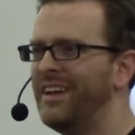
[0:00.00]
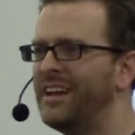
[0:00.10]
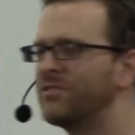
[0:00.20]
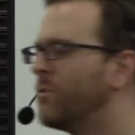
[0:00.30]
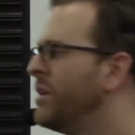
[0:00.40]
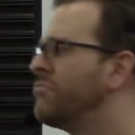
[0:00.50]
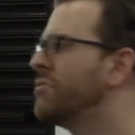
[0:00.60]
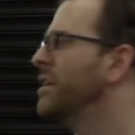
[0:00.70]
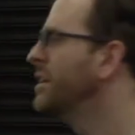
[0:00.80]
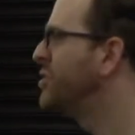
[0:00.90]
And so we
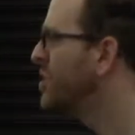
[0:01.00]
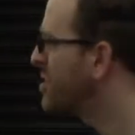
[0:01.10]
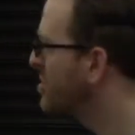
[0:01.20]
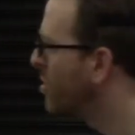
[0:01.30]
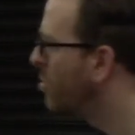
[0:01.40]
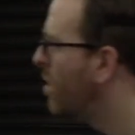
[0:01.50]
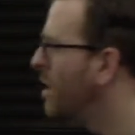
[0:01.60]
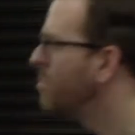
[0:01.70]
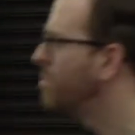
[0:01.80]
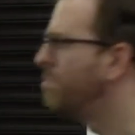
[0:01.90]
really just don't
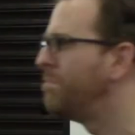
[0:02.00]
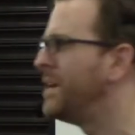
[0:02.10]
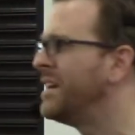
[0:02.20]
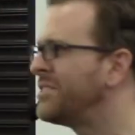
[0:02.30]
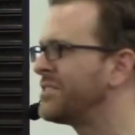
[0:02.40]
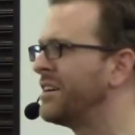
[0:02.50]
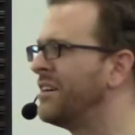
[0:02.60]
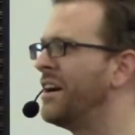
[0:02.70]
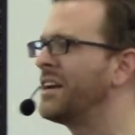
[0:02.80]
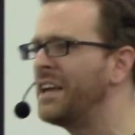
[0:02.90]
want
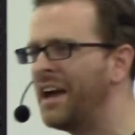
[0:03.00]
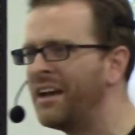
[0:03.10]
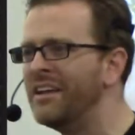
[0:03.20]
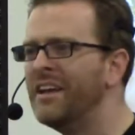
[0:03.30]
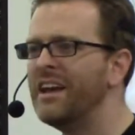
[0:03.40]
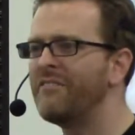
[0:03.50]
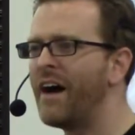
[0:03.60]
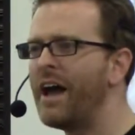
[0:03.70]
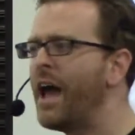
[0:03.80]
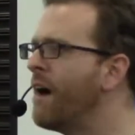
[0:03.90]
pizza again. If
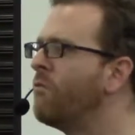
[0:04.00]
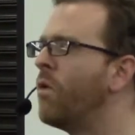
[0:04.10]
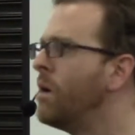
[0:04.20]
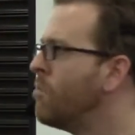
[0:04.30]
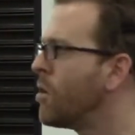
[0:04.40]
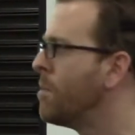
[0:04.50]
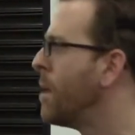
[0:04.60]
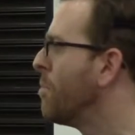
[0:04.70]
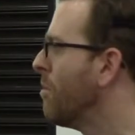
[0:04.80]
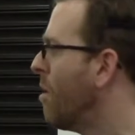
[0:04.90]
I have one more
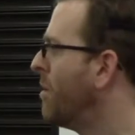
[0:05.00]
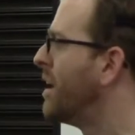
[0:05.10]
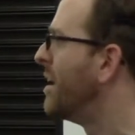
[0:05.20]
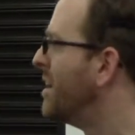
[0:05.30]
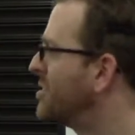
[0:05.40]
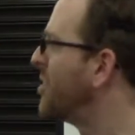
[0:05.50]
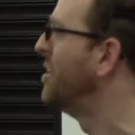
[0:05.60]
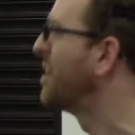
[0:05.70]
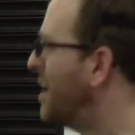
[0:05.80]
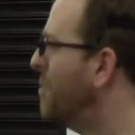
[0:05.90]
pepperoni, it's going
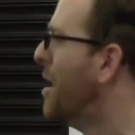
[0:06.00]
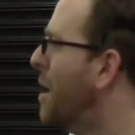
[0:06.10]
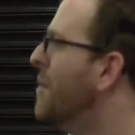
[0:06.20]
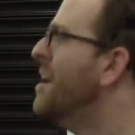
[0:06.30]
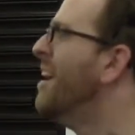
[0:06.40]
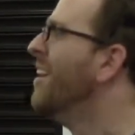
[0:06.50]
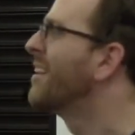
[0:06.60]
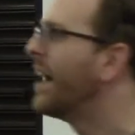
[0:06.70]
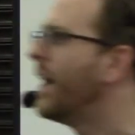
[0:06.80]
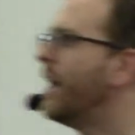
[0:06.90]
to come up.
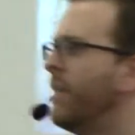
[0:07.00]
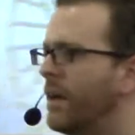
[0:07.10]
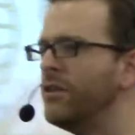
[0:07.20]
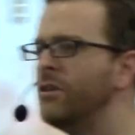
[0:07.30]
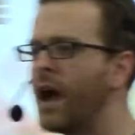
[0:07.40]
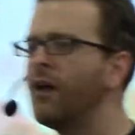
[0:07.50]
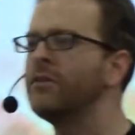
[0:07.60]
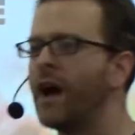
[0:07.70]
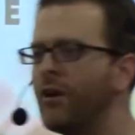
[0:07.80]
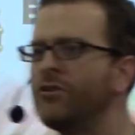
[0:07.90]
Okay, and then
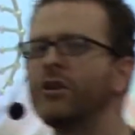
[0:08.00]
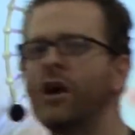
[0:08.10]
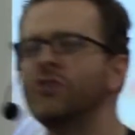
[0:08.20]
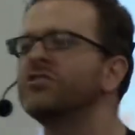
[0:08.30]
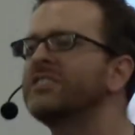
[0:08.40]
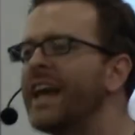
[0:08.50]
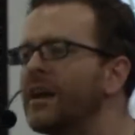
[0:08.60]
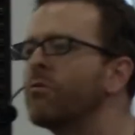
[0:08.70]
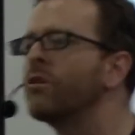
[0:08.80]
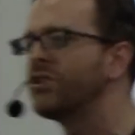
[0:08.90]
now you can
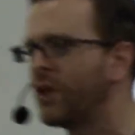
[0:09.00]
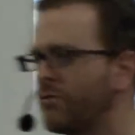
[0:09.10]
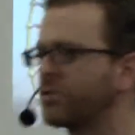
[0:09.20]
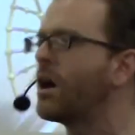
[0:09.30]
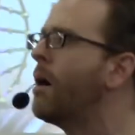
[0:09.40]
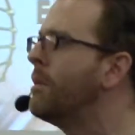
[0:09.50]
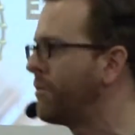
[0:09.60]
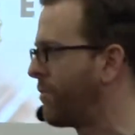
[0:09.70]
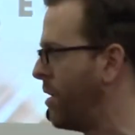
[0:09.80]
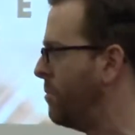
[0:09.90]
understand where each other's coming
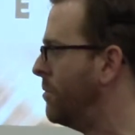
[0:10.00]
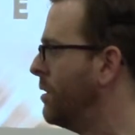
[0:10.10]
from.